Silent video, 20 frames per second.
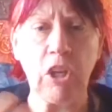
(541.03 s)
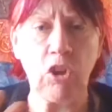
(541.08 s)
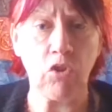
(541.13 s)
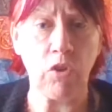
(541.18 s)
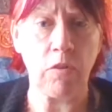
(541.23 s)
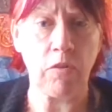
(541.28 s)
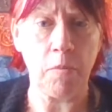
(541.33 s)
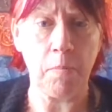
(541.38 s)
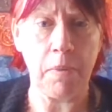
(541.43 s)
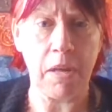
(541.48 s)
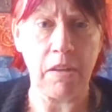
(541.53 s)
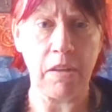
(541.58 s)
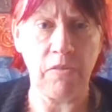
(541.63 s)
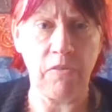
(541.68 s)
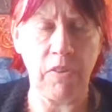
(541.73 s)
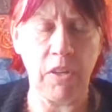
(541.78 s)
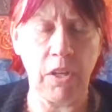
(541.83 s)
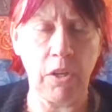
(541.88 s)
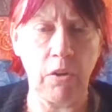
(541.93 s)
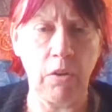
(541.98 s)
driven by
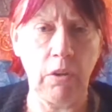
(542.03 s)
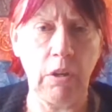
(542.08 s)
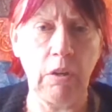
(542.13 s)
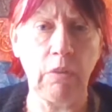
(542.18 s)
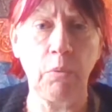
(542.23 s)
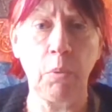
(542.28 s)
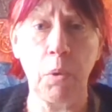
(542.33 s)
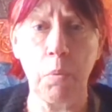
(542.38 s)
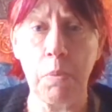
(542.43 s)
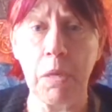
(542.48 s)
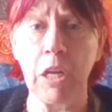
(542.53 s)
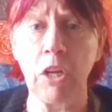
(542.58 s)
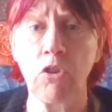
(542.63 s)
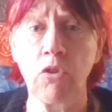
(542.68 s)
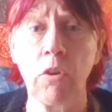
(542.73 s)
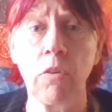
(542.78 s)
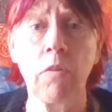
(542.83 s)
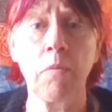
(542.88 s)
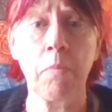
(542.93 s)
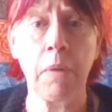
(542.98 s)
fear, if we're being
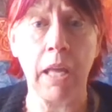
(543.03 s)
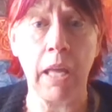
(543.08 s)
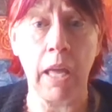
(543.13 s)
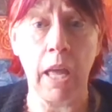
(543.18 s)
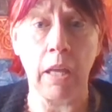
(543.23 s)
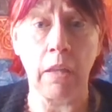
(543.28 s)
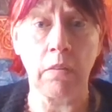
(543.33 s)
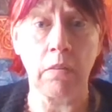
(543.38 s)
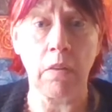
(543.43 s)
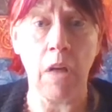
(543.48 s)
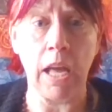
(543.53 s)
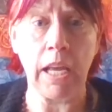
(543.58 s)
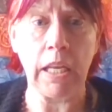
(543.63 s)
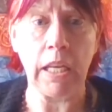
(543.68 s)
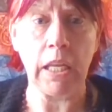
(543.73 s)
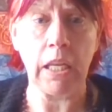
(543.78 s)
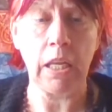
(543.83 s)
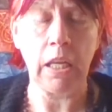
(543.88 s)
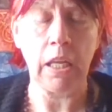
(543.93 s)
driven by anxiety,